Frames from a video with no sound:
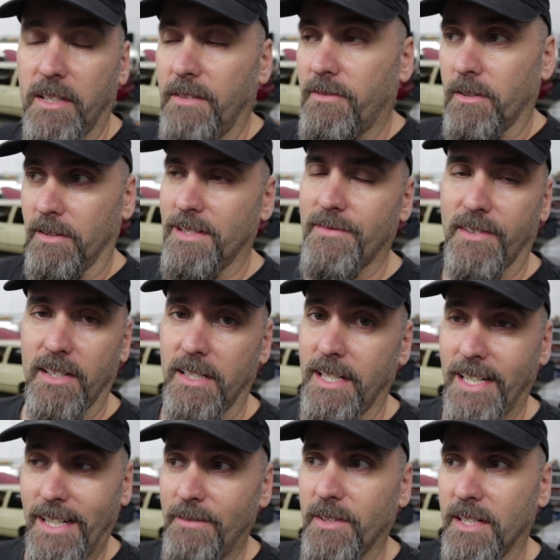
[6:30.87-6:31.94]
if there
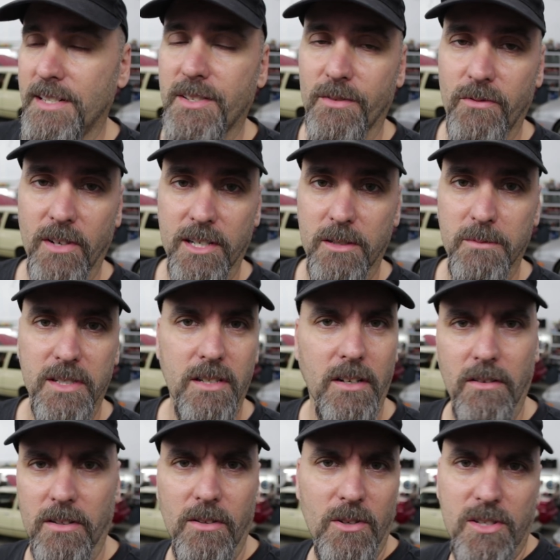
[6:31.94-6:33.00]
even is a friction
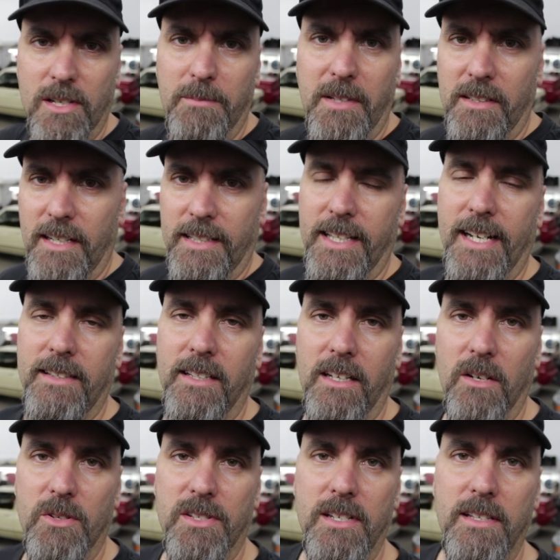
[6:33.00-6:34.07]
material or something like that that
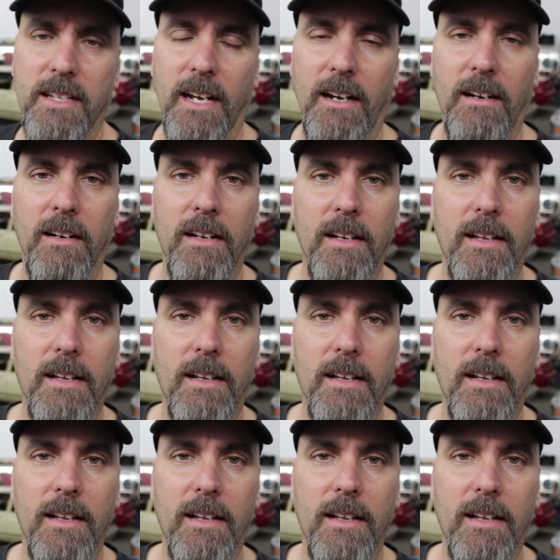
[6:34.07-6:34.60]
goes in there.